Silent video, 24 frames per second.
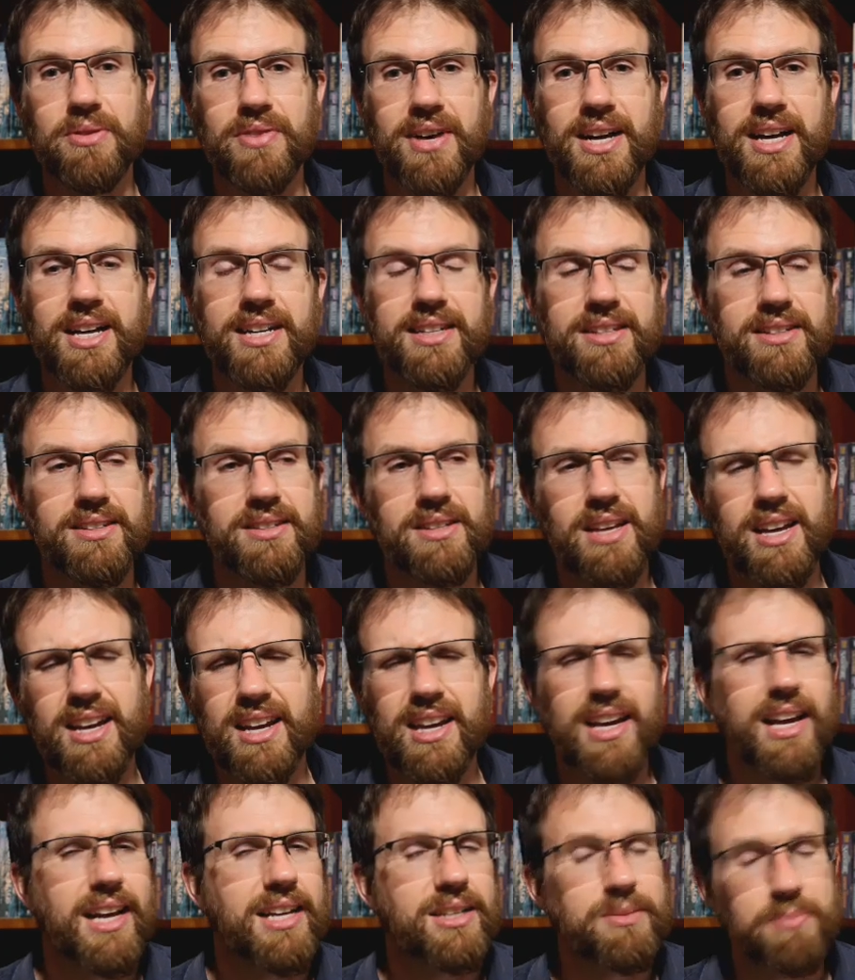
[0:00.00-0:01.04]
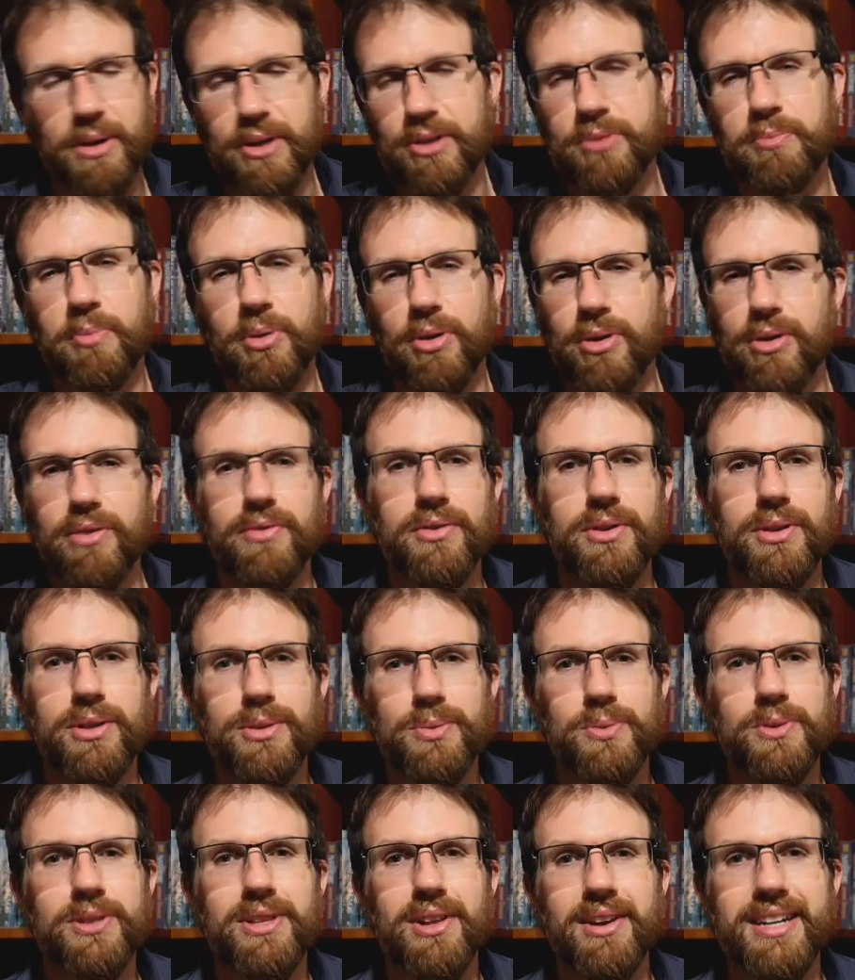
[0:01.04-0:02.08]
of art, as most
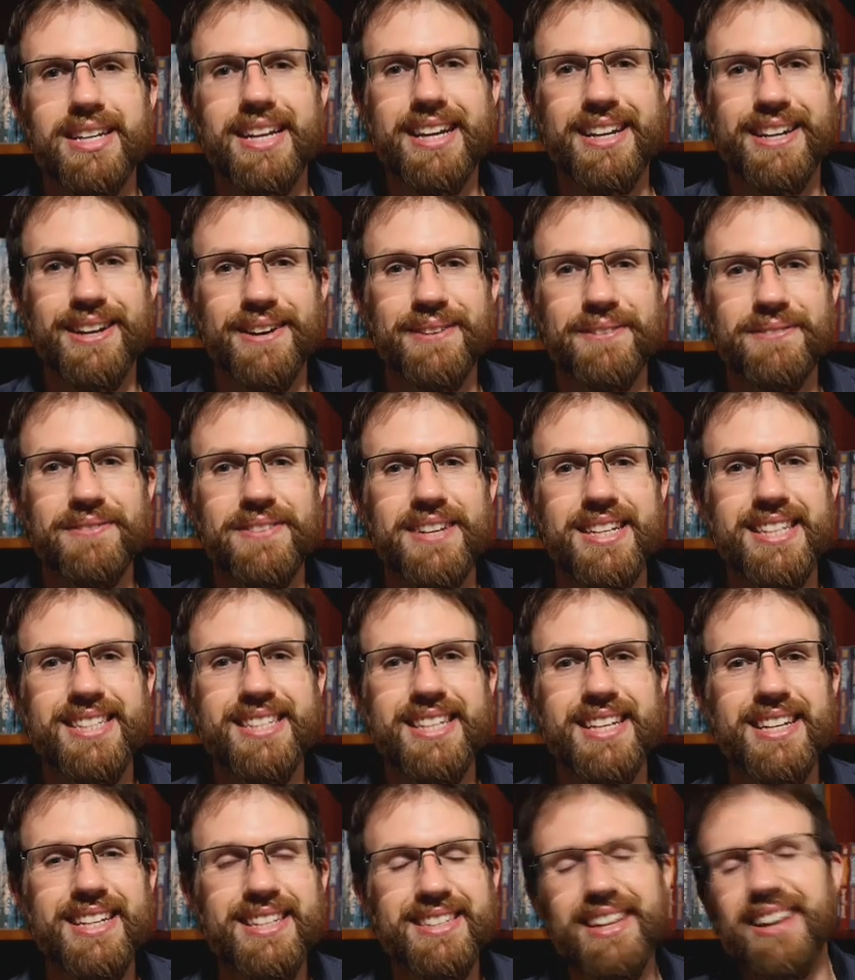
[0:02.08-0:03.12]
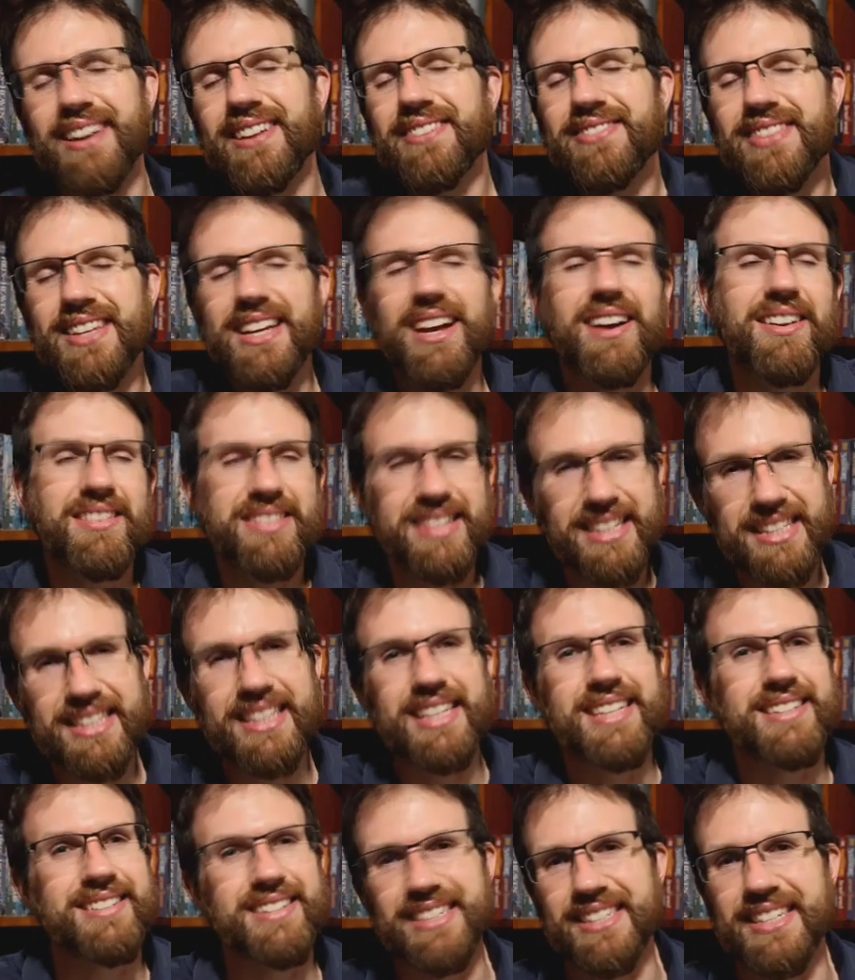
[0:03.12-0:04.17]
perverts would like to convince us. I think
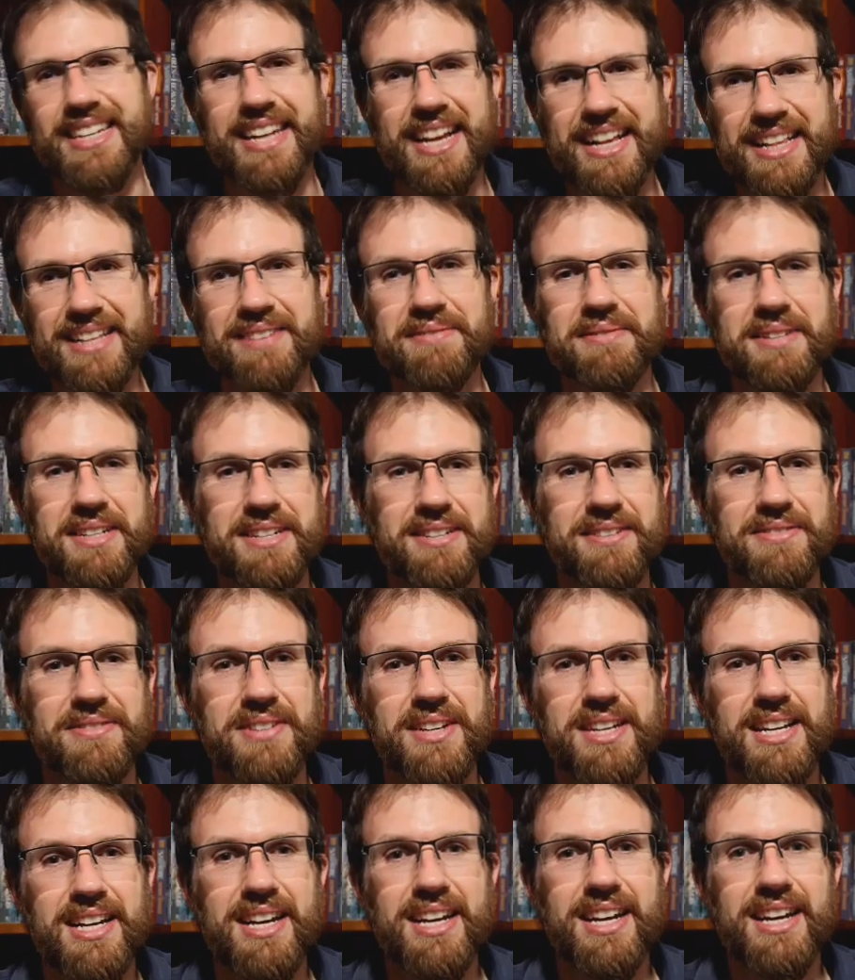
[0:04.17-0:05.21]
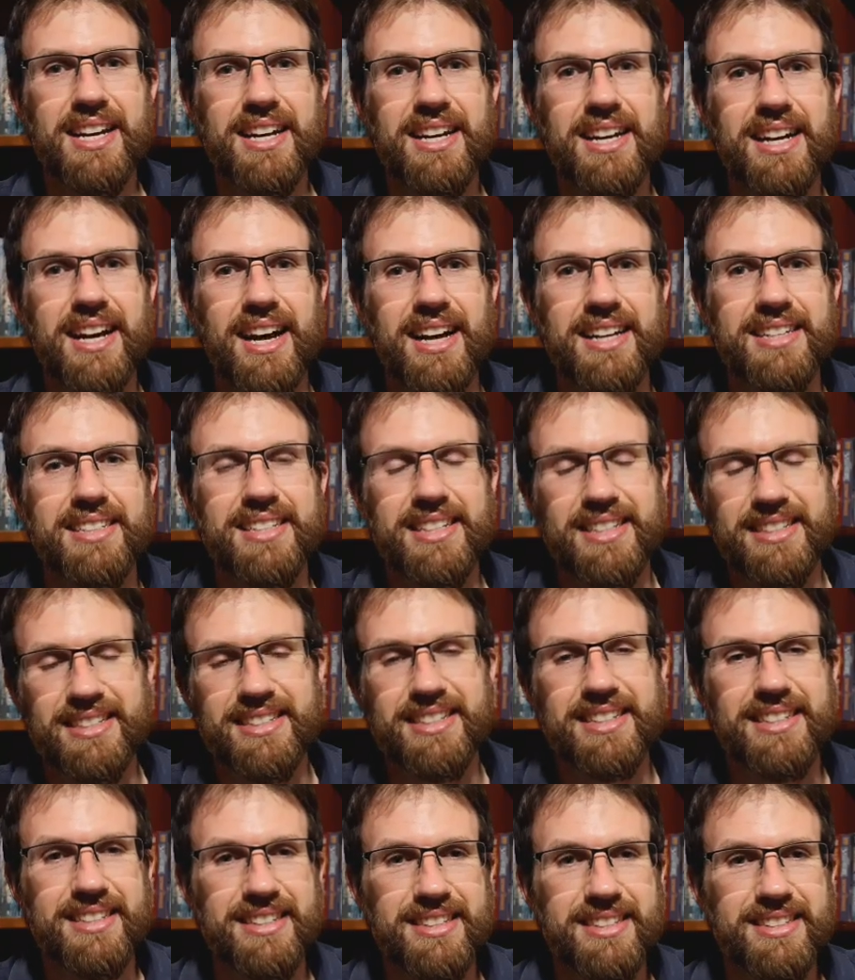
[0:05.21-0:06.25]
there is an element of
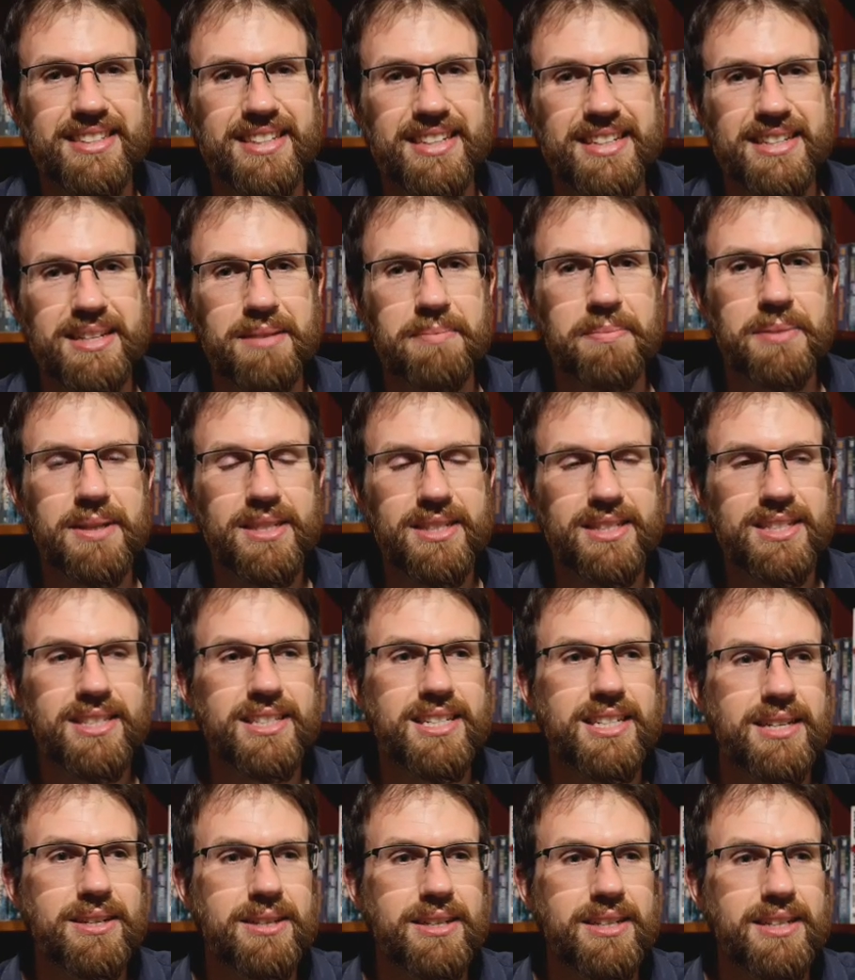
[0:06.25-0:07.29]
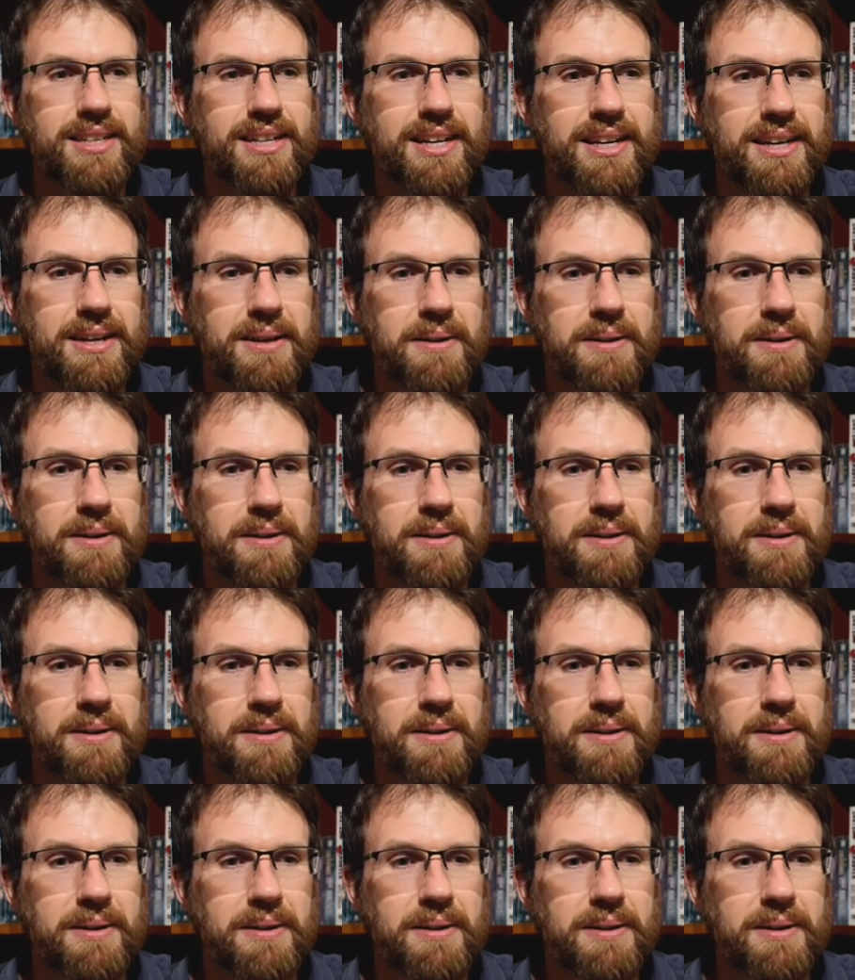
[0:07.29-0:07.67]
artisticness in it, but she